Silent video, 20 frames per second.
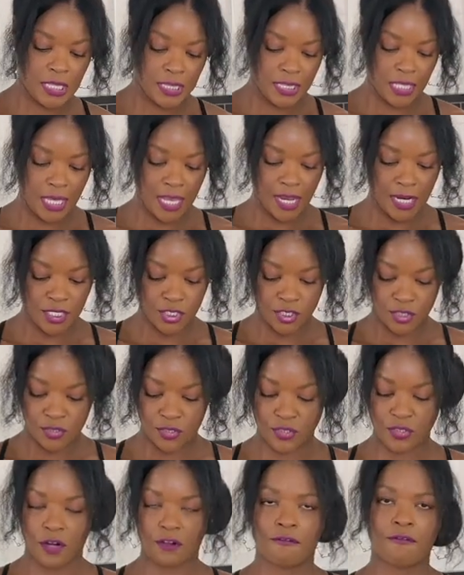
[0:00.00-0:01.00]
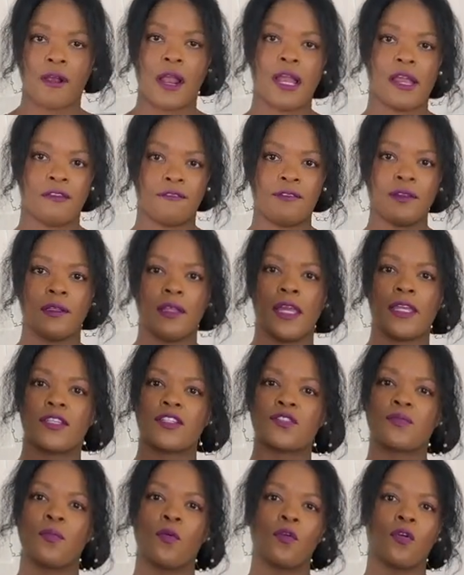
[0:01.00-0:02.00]
The Asian stir fry I feel
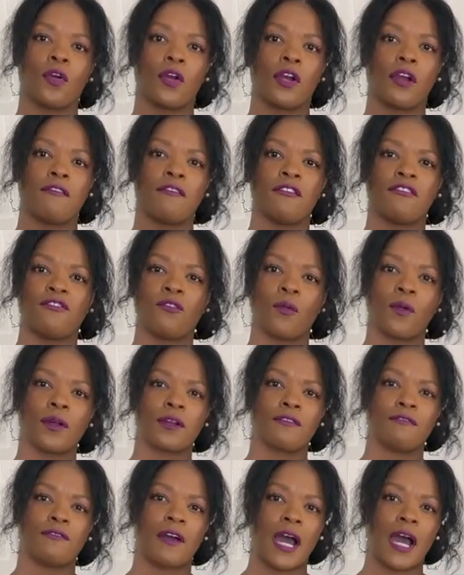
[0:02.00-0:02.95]
like is more of a four to